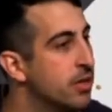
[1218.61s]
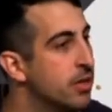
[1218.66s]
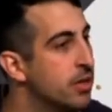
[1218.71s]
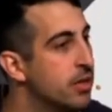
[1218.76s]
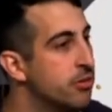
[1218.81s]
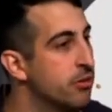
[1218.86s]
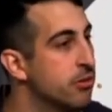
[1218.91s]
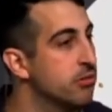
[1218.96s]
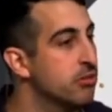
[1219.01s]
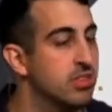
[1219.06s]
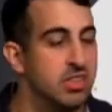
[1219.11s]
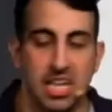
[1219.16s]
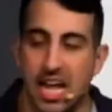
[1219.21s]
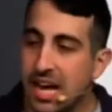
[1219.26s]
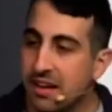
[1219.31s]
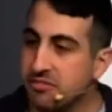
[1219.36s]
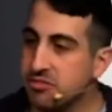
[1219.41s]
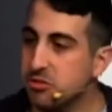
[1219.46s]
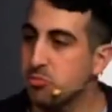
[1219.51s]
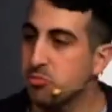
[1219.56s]
Their
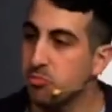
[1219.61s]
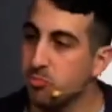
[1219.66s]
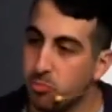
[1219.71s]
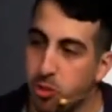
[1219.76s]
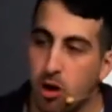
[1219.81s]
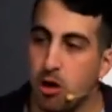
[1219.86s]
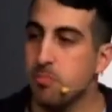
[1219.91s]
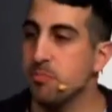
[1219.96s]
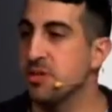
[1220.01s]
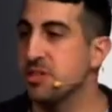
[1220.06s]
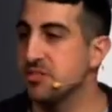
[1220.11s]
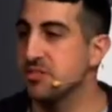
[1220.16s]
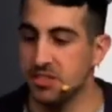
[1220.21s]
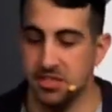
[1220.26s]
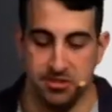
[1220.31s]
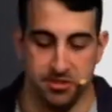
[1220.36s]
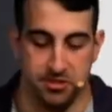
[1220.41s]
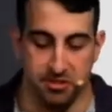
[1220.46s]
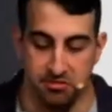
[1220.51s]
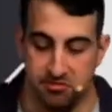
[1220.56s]
life's purpose is
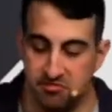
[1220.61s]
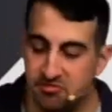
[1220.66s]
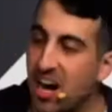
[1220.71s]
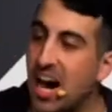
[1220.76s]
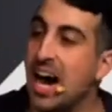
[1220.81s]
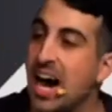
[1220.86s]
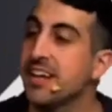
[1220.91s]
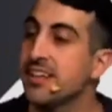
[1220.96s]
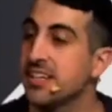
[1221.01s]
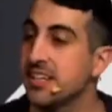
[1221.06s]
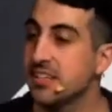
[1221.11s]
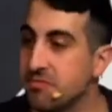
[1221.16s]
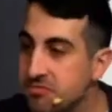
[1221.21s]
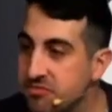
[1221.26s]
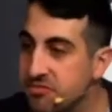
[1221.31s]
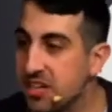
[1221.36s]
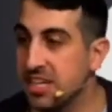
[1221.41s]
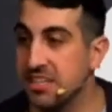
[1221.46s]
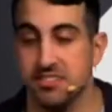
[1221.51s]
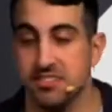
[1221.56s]
to find and
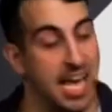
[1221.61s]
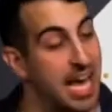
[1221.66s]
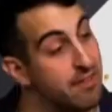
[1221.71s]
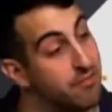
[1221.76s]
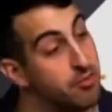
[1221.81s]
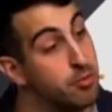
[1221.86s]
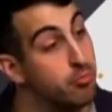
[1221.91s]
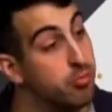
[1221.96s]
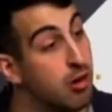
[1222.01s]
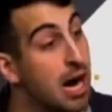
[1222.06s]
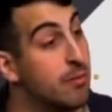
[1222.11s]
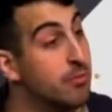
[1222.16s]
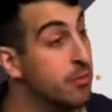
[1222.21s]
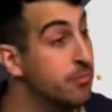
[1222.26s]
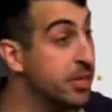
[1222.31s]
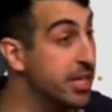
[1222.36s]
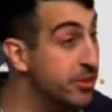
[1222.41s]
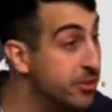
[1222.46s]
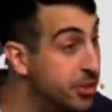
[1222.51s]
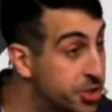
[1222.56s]
fix every problem
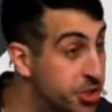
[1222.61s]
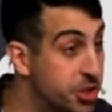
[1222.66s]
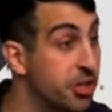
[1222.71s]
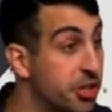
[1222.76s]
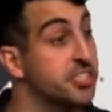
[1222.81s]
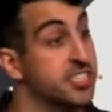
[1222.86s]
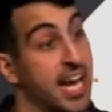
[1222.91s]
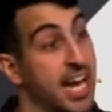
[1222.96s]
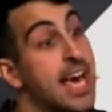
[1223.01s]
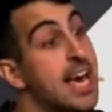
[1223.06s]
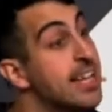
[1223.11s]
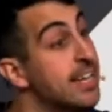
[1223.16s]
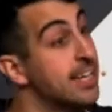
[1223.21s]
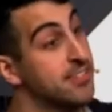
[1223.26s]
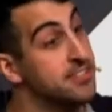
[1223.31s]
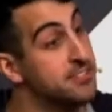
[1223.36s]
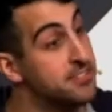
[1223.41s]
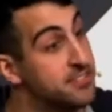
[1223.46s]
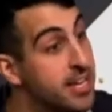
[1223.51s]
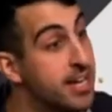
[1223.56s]
in the church and in the
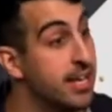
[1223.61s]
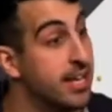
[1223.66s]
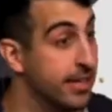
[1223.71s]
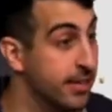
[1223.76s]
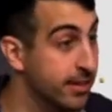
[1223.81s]
city.